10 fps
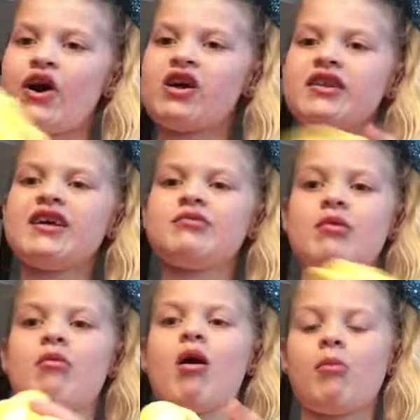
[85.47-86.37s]
Unless
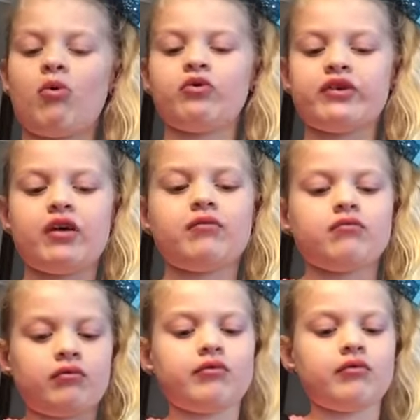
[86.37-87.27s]
my mom holds
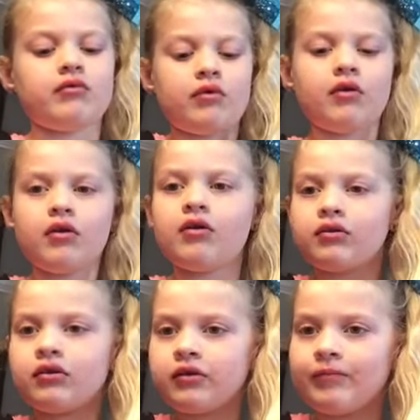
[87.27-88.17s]

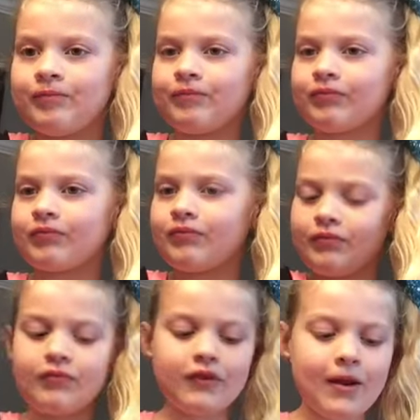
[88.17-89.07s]
it.
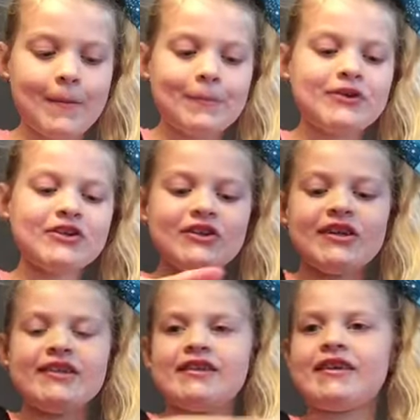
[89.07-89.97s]
Just
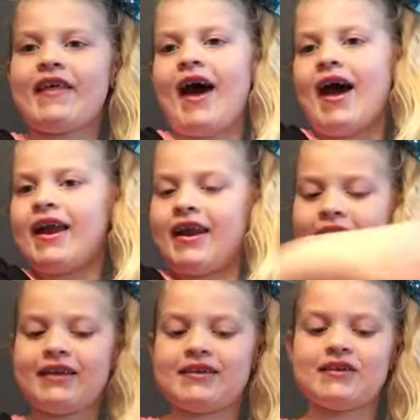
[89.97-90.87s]
listen to that.
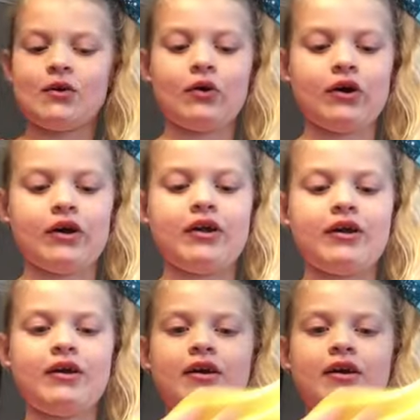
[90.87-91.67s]
It's so good.